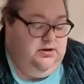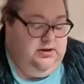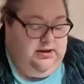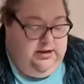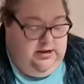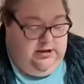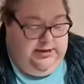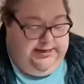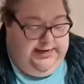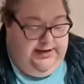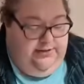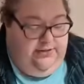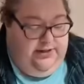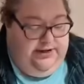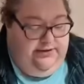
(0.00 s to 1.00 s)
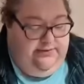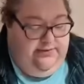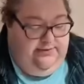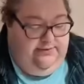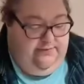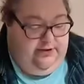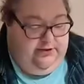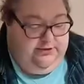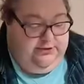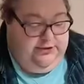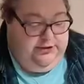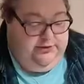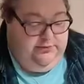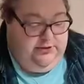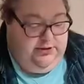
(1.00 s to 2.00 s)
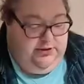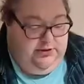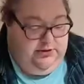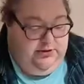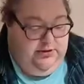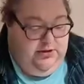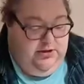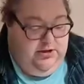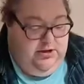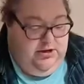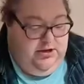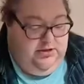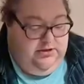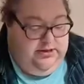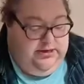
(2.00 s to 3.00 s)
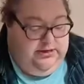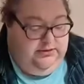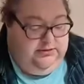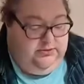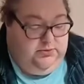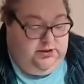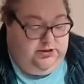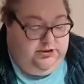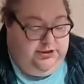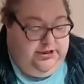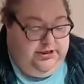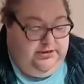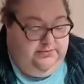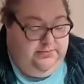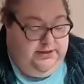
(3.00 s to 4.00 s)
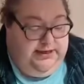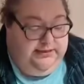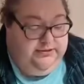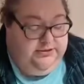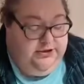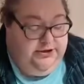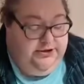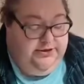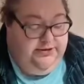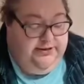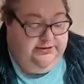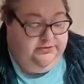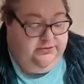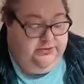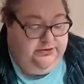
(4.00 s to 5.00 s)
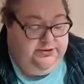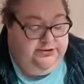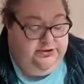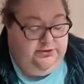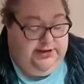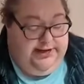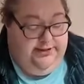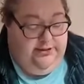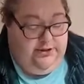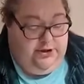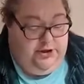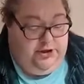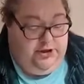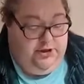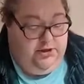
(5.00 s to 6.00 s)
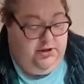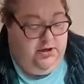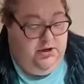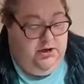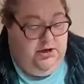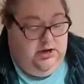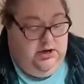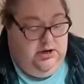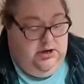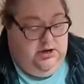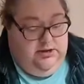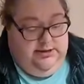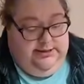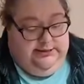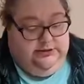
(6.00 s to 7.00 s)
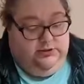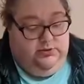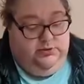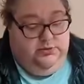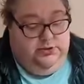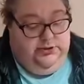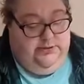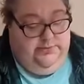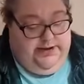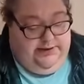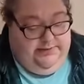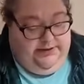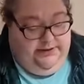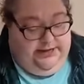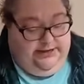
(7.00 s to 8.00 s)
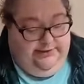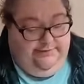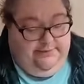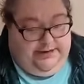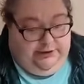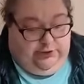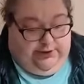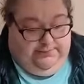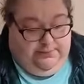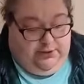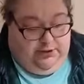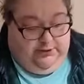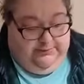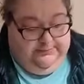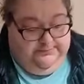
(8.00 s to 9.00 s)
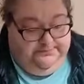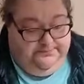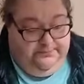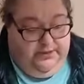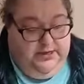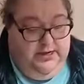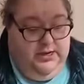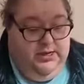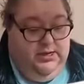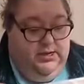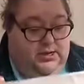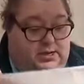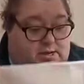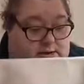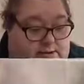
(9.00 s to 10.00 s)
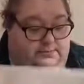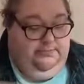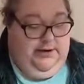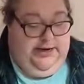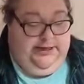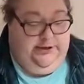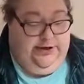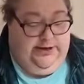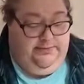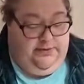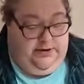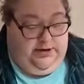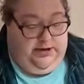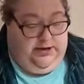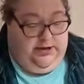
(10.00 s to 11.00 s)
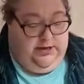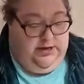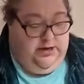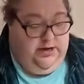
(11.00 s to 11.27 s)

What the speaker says: Oh, I can't think of the Flosstuber that I was watching. But I started this one on July 3rd. This one really made me think of my grandpa. My grandpa